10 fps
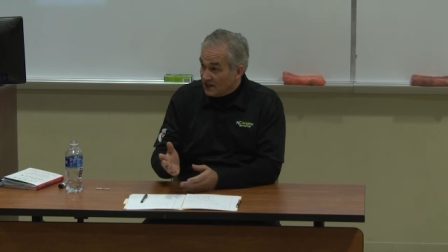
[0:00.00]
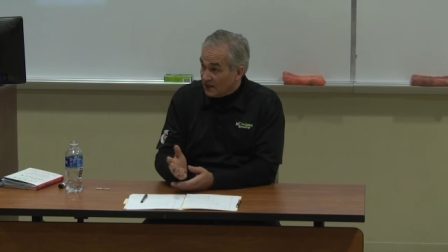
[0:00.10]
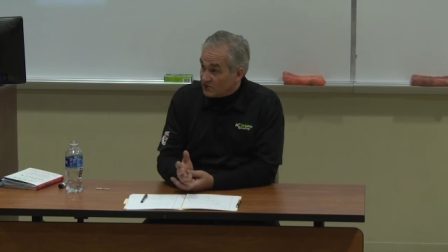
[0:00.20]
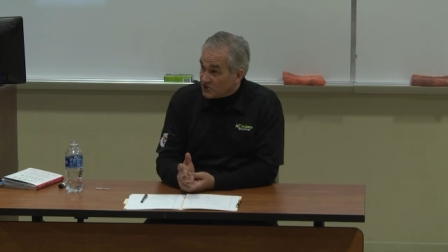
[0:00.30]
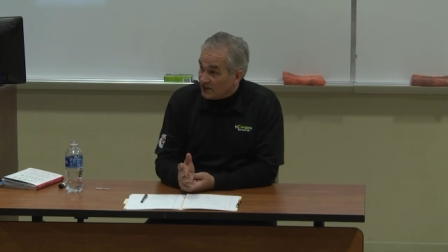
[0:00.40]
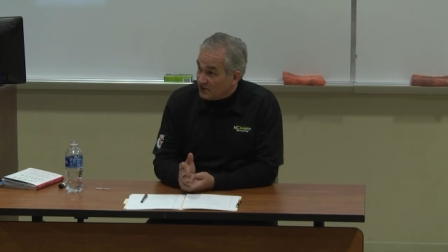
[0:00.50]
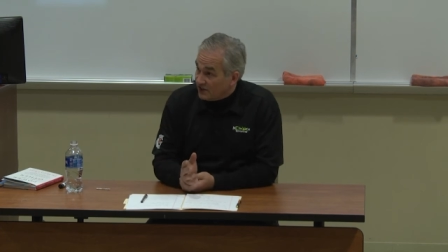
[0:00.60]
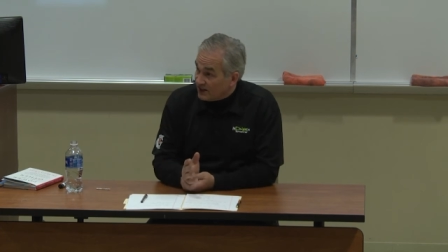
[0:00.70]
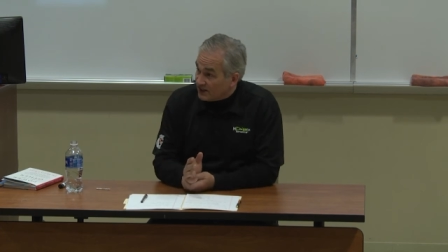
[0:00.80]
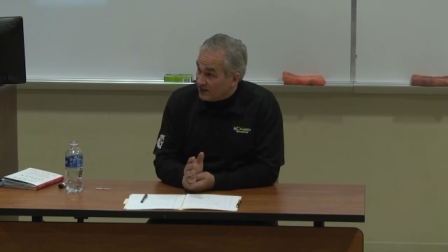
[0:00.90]
And I will tell
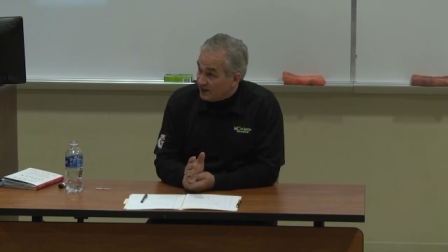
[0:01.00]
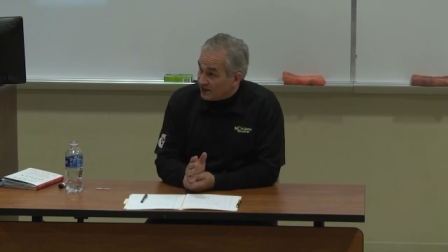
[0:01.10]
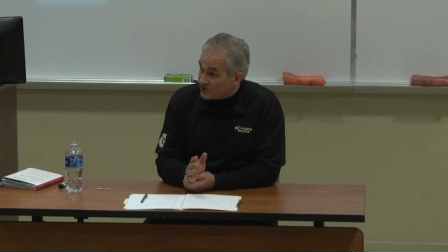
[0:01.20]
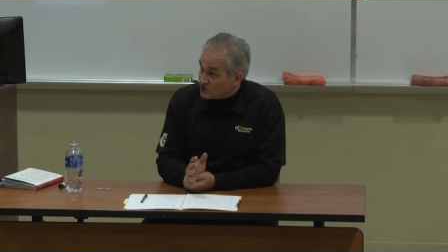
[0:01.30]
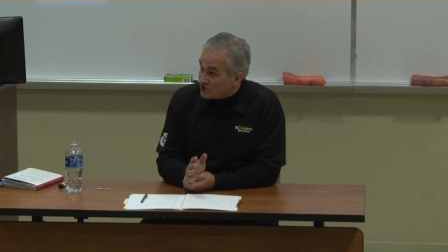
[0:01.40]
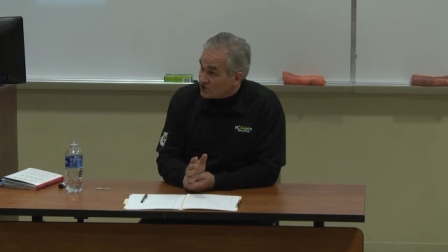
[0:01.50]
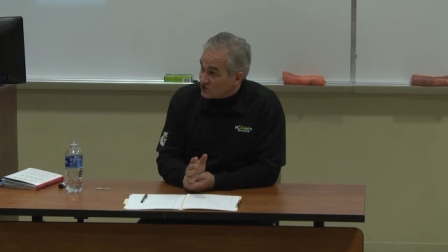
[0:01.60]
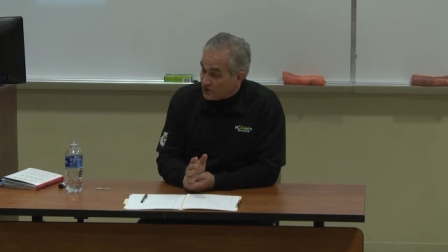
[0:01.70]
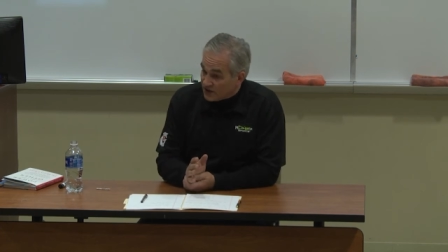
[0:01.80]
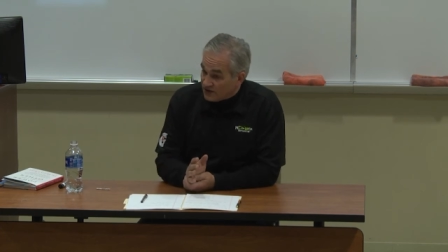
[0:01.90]
you, at, at
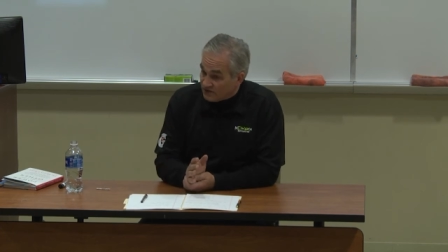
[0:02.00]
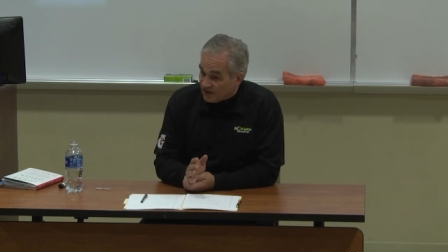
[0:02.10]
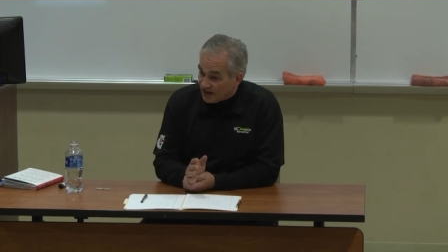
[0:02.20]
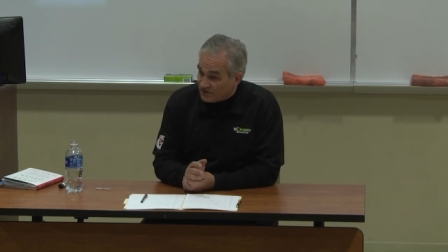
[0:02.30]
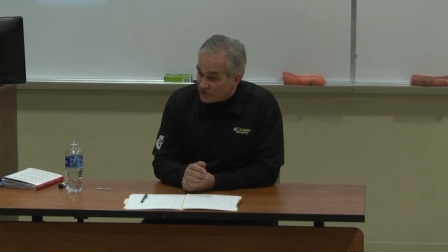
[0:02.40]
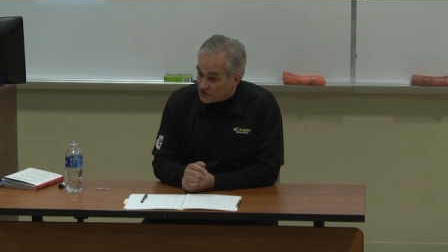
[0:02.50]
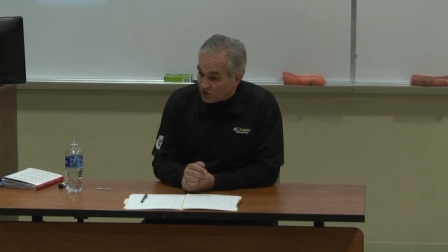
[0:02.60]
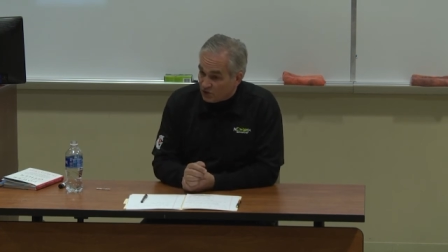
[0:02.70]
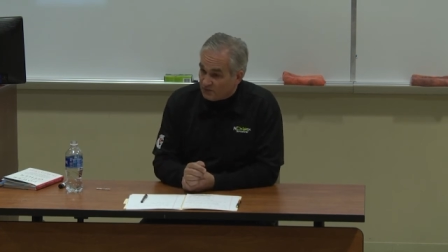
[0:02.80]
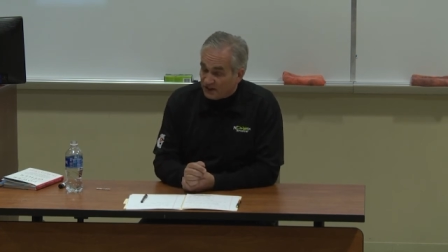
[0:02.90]
25 years
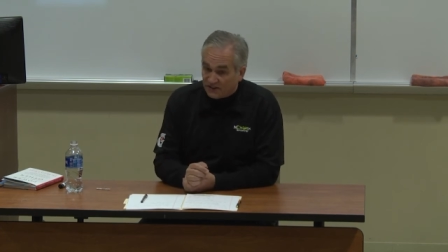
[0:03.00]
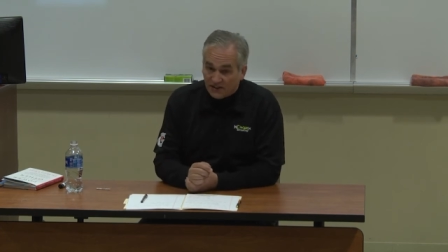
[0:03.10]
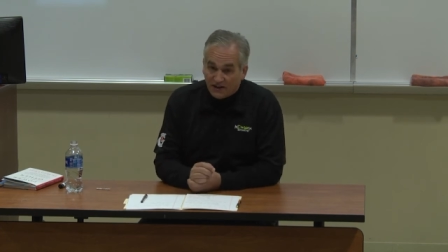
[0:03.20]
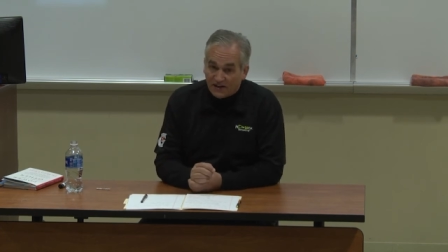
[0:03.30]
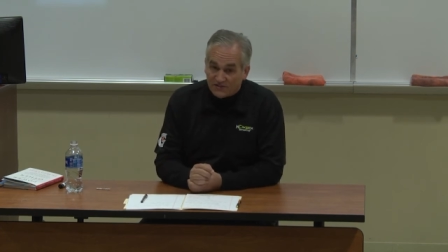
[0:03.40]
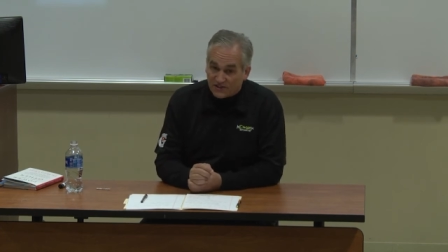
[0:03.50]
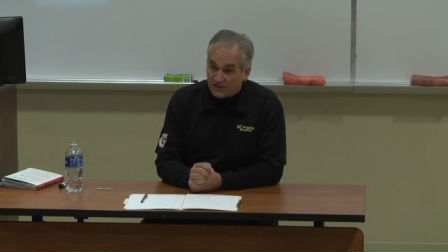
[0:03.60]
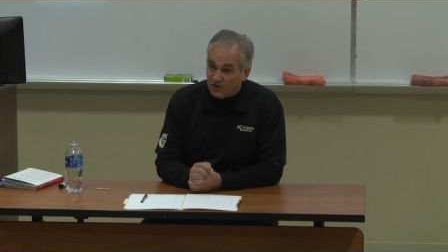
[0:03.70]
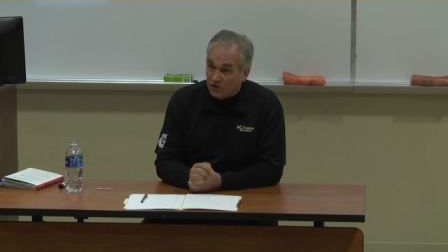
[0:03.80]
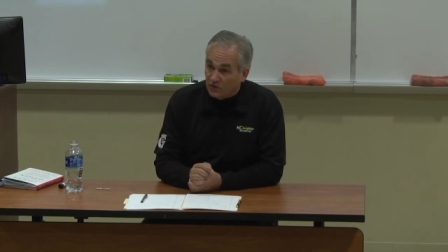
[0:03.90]
old, Melody and I set
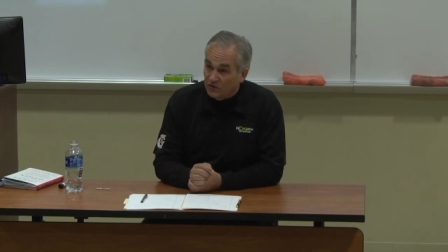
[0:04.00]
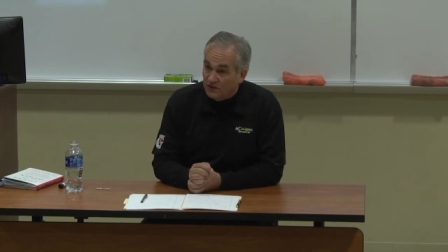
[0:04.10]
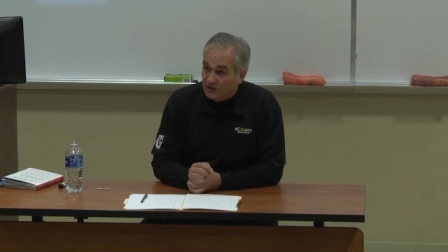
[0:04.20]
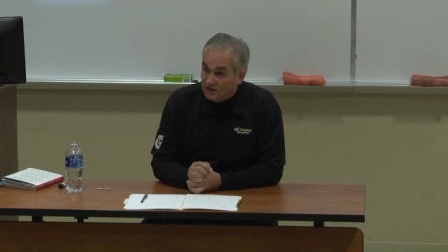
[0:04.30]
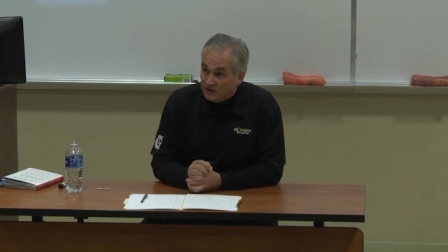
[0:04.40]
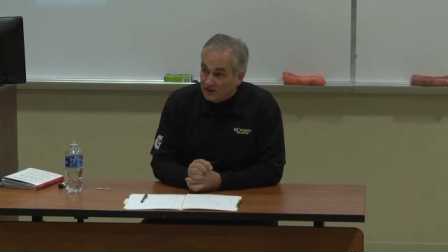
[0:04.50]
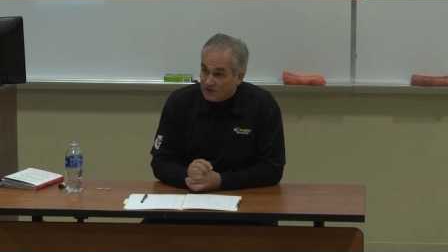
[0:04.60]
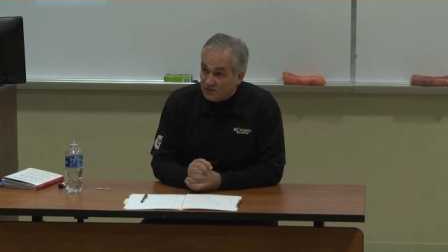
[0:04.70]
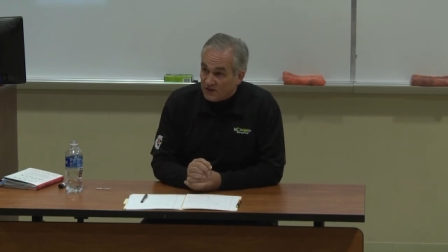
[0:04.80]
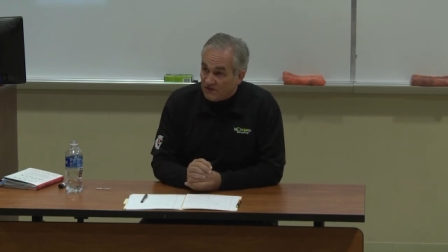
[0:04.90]
a goal to be